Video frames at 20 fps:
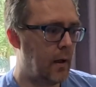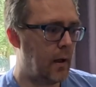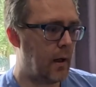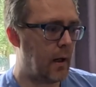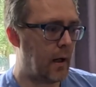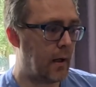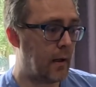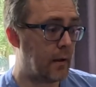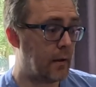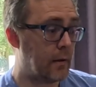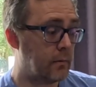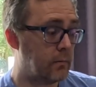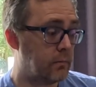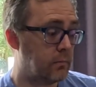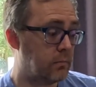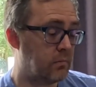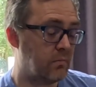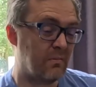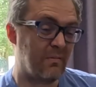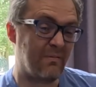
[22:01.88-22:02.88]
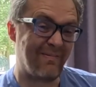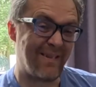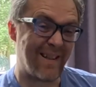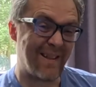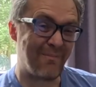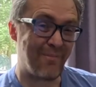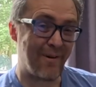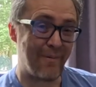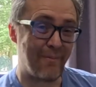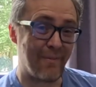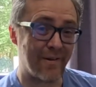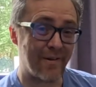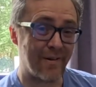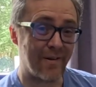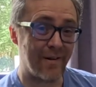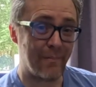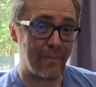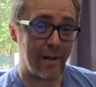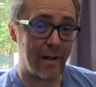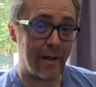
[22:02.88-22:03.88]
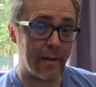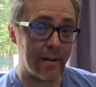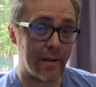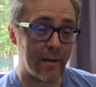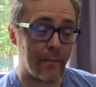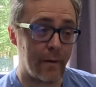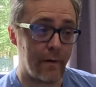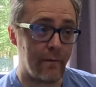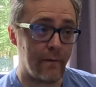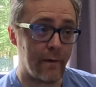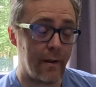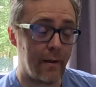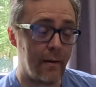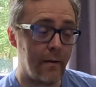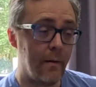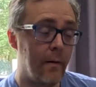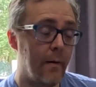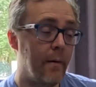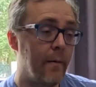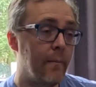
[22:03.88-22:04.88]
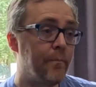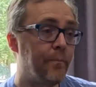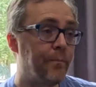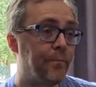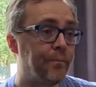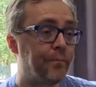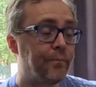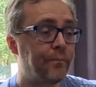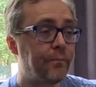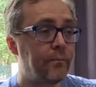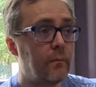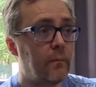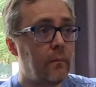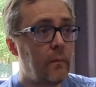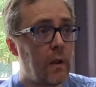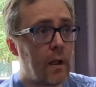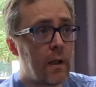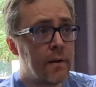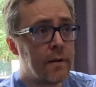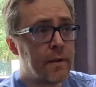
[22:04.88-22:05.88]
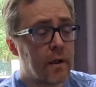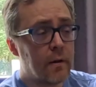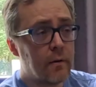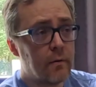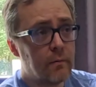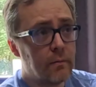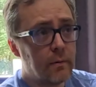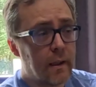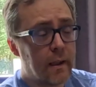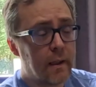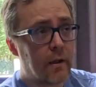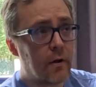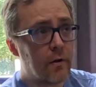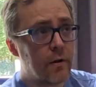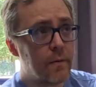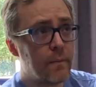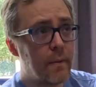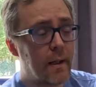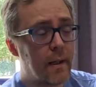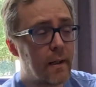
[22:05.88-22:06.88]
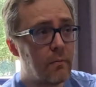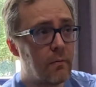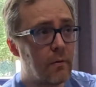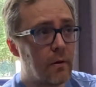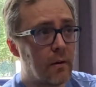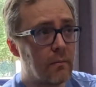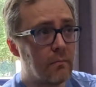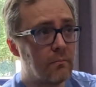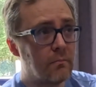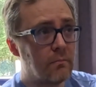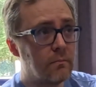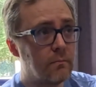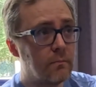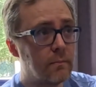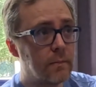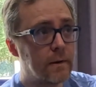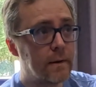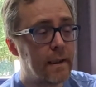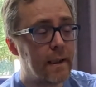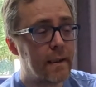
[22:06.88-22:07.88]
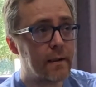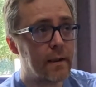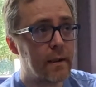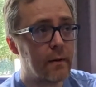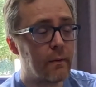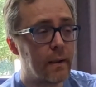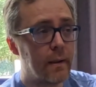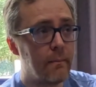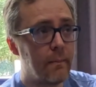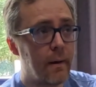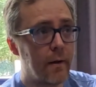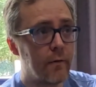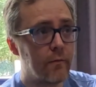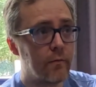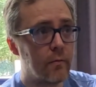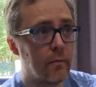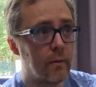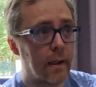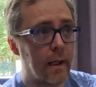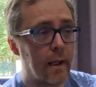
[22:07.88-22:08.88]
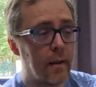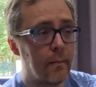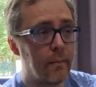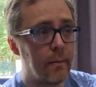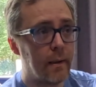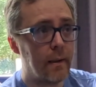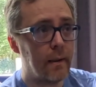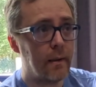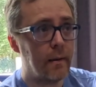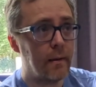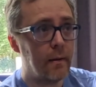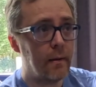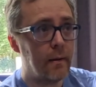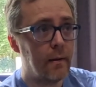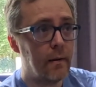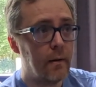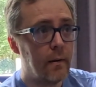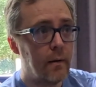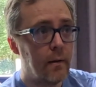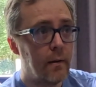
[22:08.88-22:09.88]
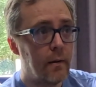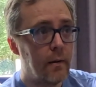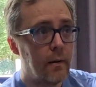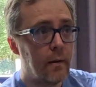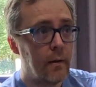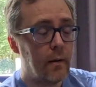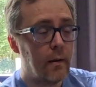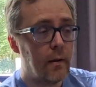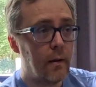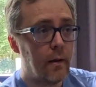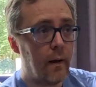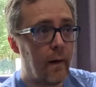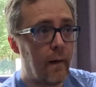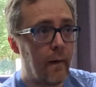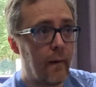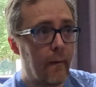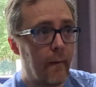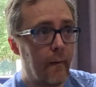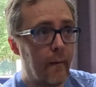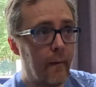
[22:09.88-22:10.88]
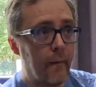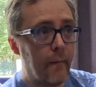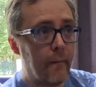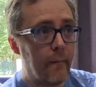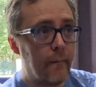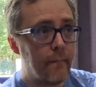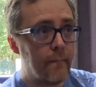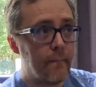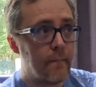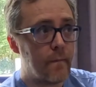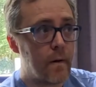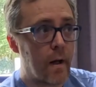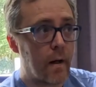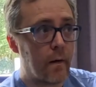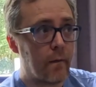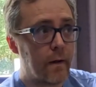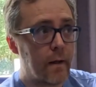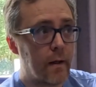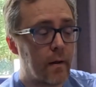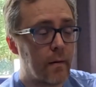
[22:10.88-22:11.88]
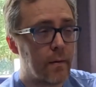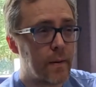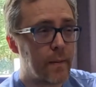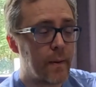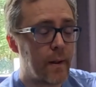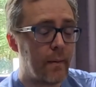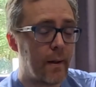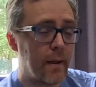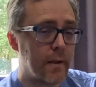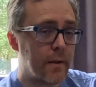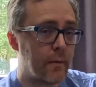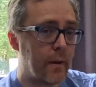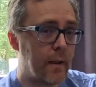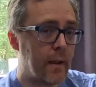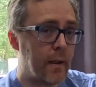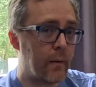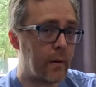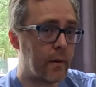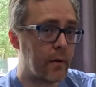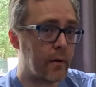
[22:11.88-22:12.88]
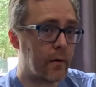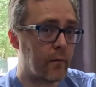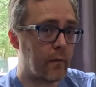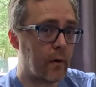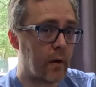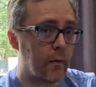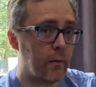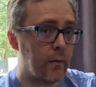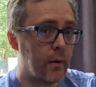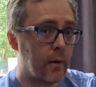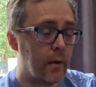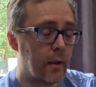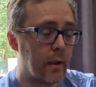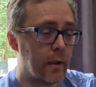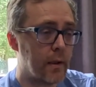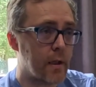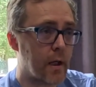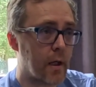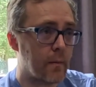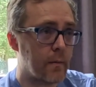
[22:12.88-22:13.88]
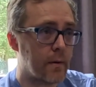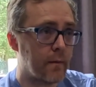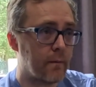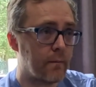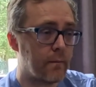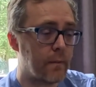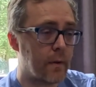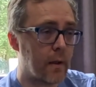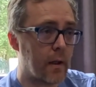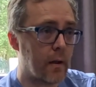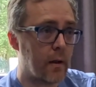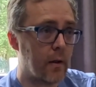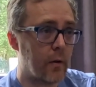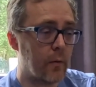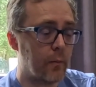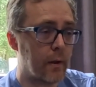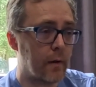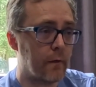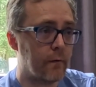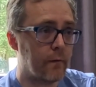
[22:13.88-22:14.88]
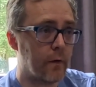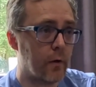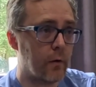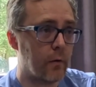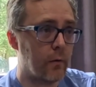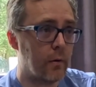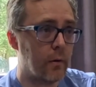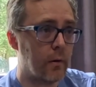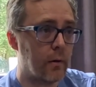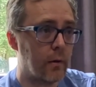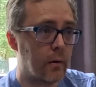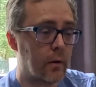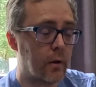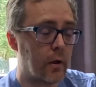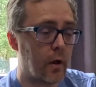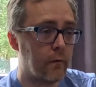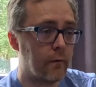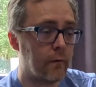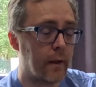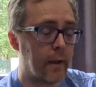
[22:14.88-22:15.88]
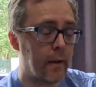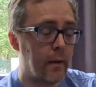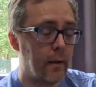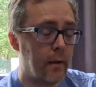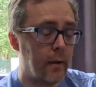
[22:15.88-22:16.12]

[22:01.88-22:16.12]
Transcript: That's pretty much going to be it, to be fair. So it cost me, what, 60 quid in petrol to get up here. And I think I've spent about 20 quid on the road in terms of, you know, a little bit of food, coffee,